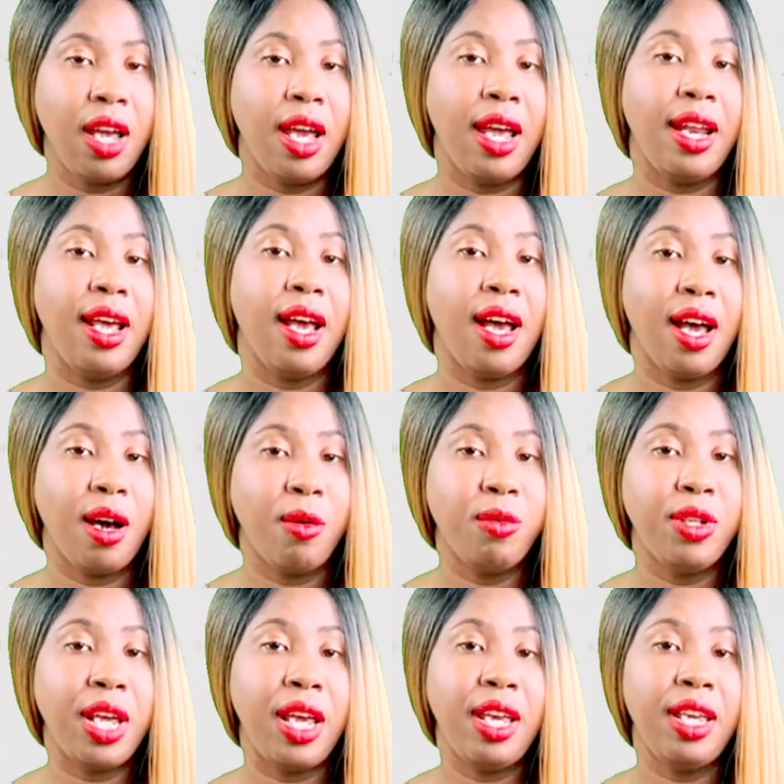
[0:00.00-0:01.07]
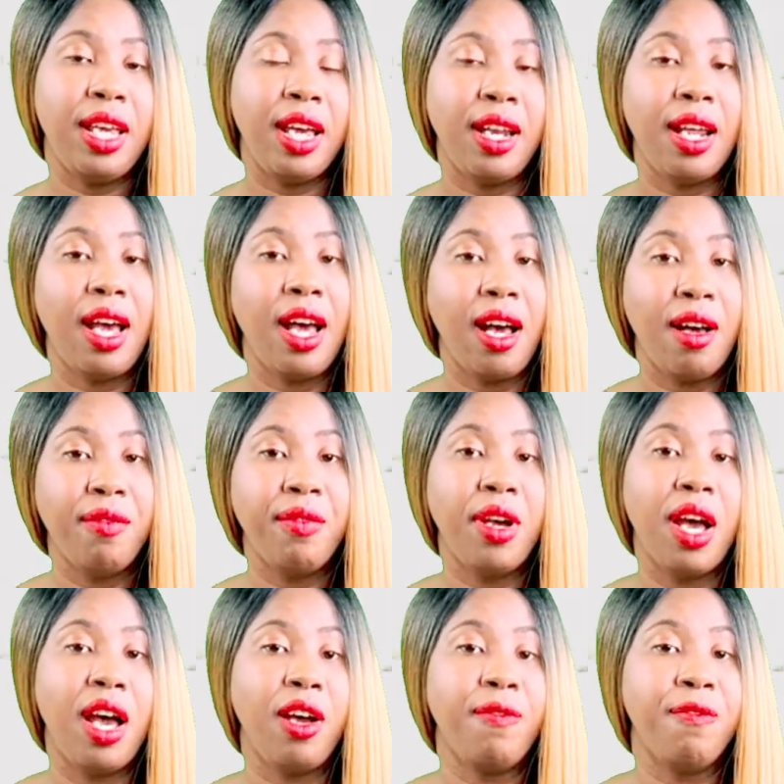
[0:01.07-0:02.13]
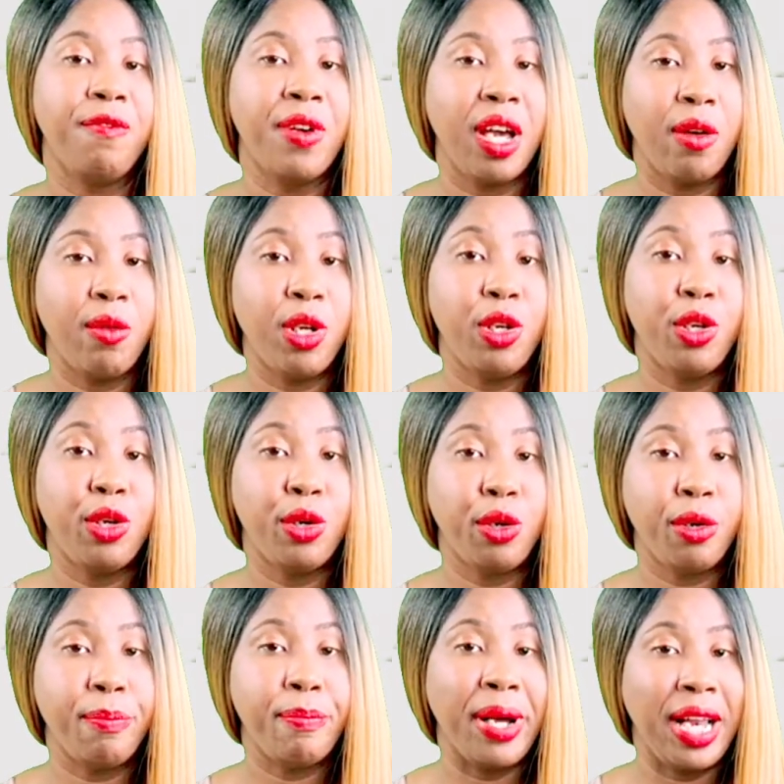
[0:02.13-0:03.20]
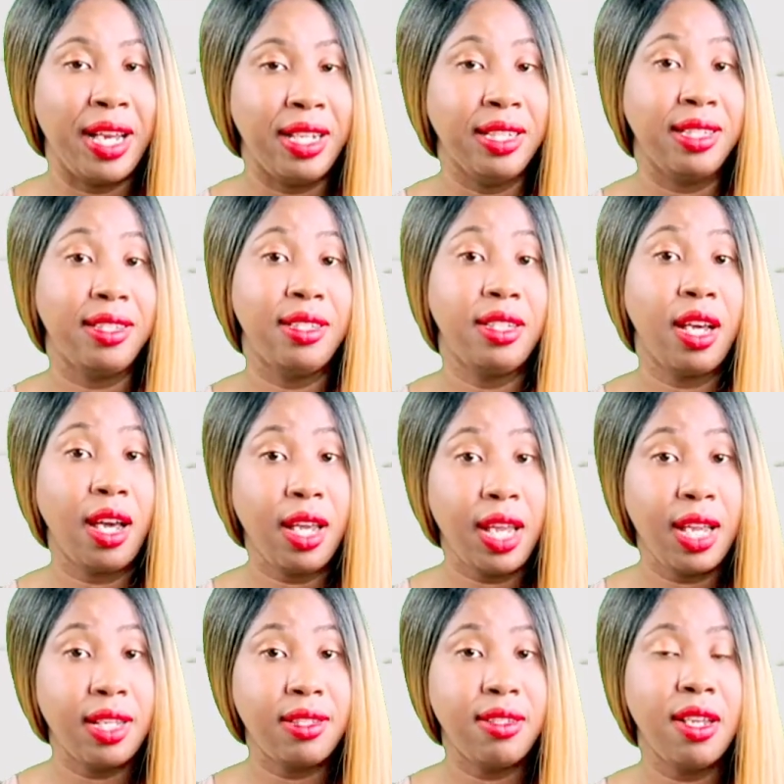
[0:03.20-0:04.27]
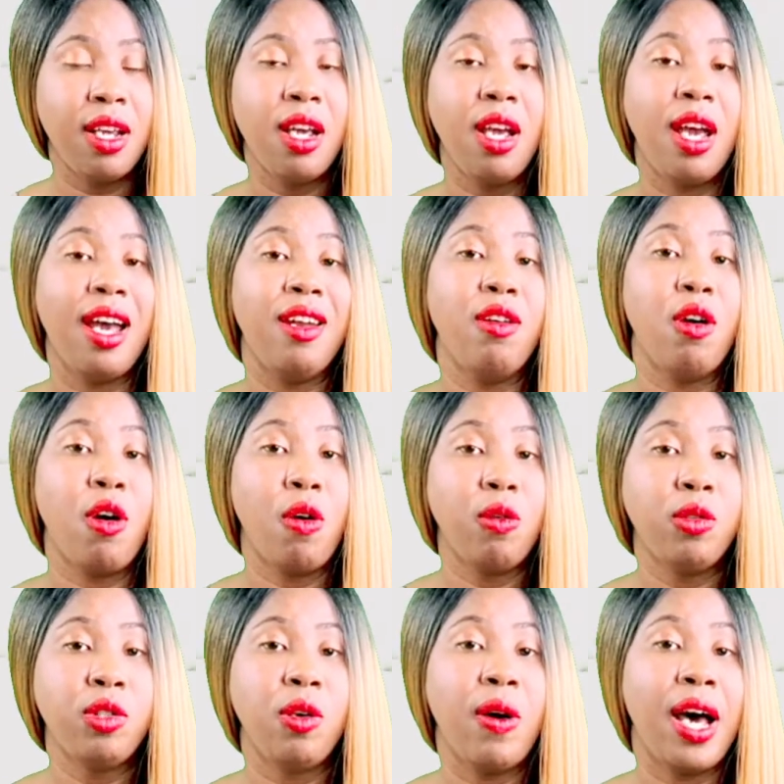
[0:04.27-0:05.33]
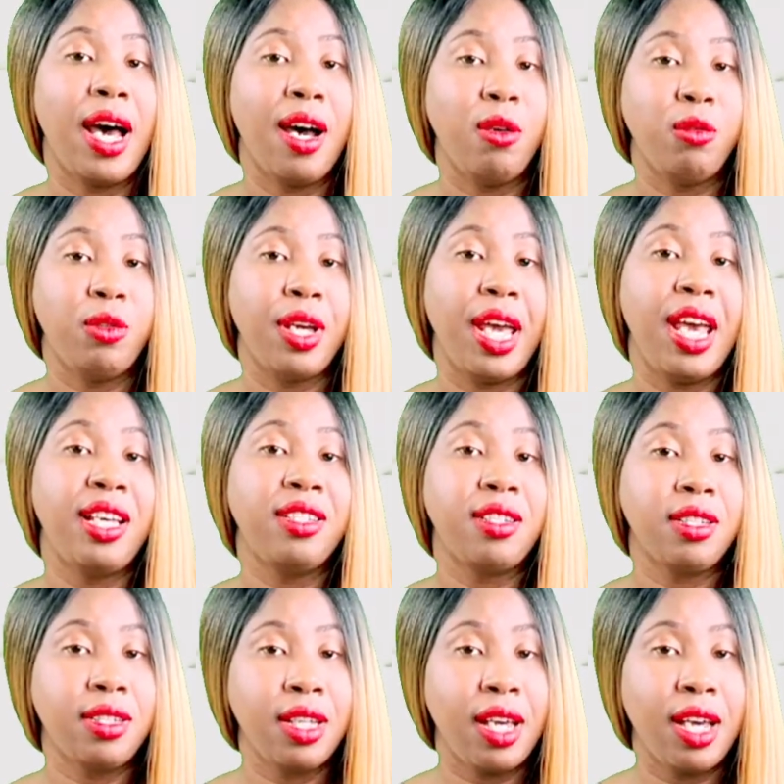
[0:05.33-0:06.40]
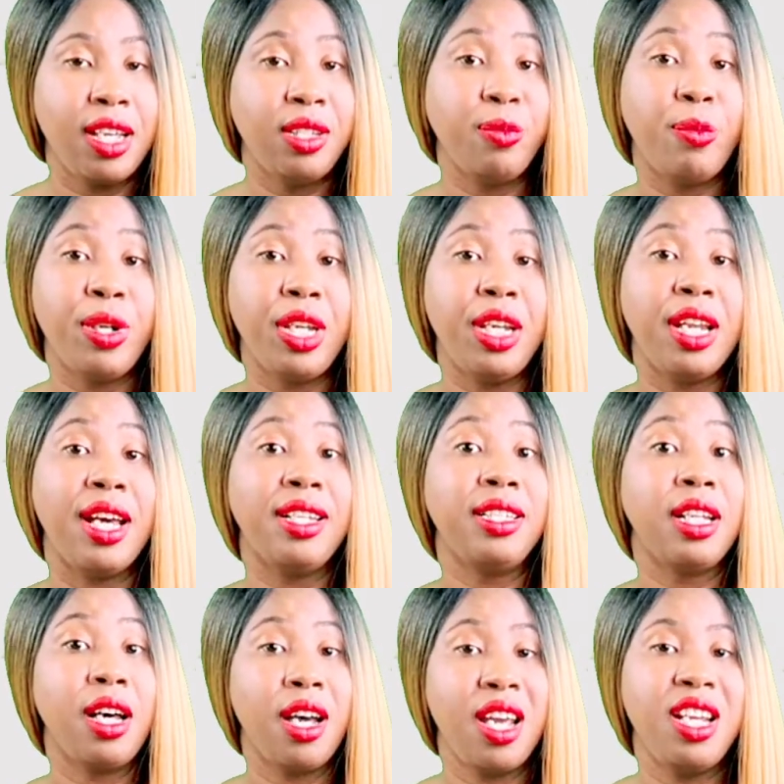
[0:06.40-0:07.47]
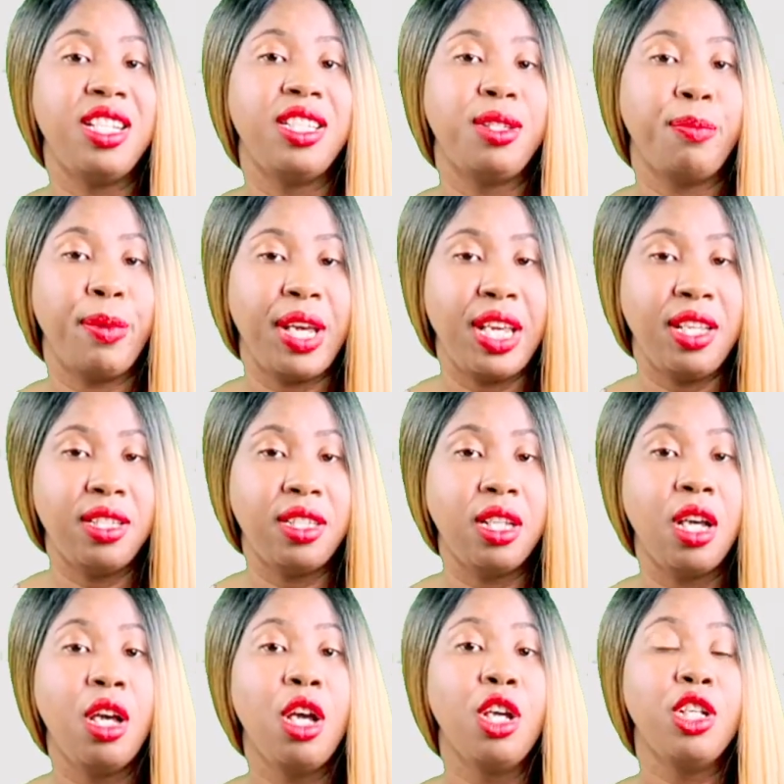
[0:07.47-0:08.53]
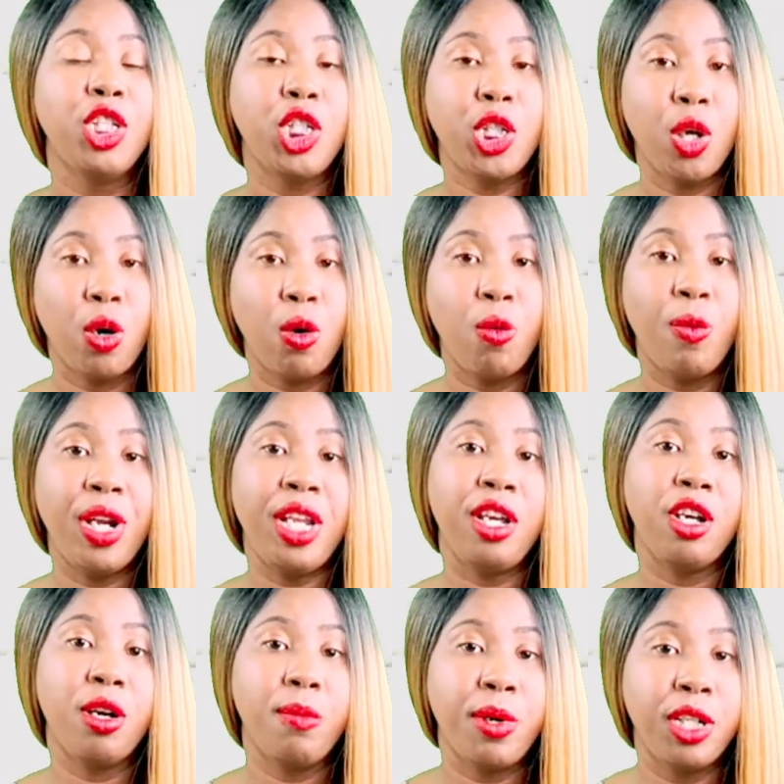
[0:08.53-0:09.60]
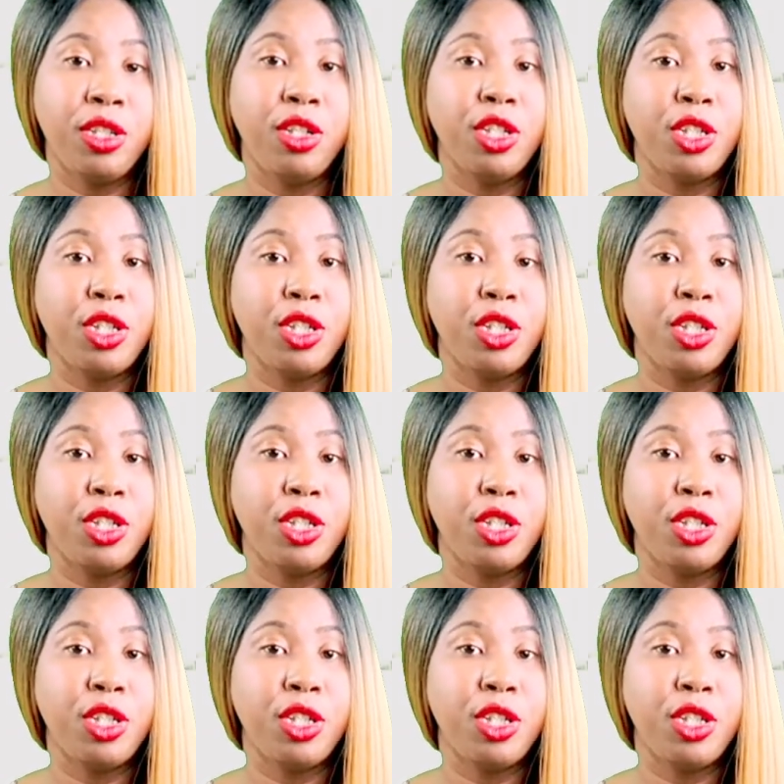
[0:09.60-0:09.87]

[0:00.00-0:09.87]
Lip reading: and how they can have a very good balanced diet, and also how to exercise within a tight space. So when it comes on to